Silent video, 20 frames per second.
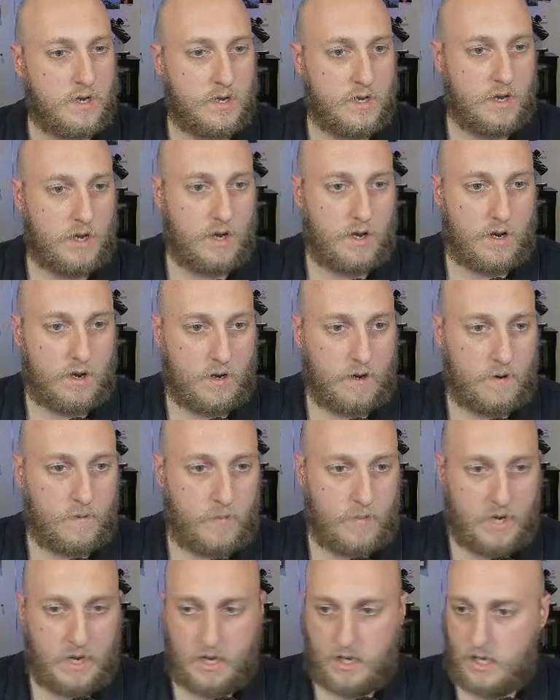
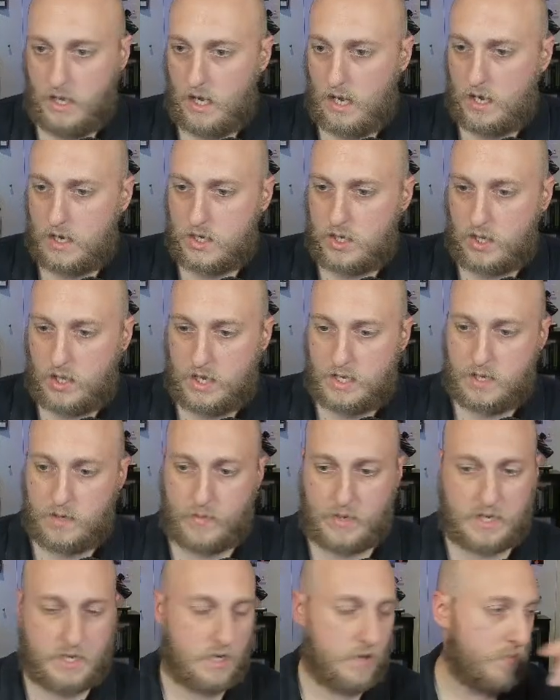And yeah, so that's some
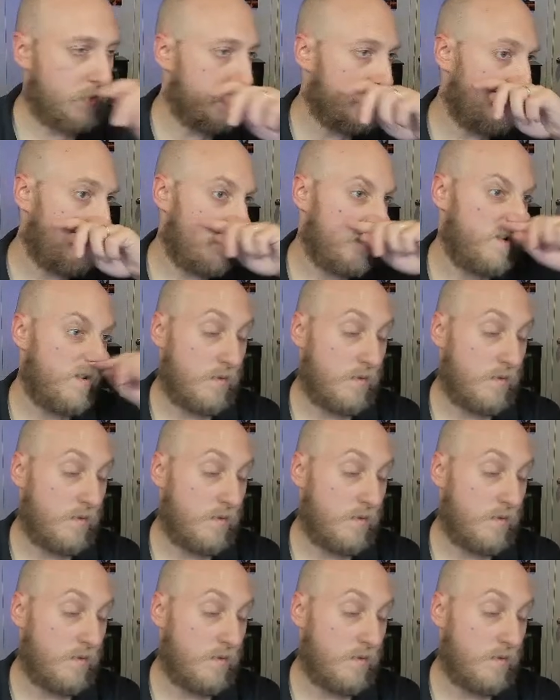examples of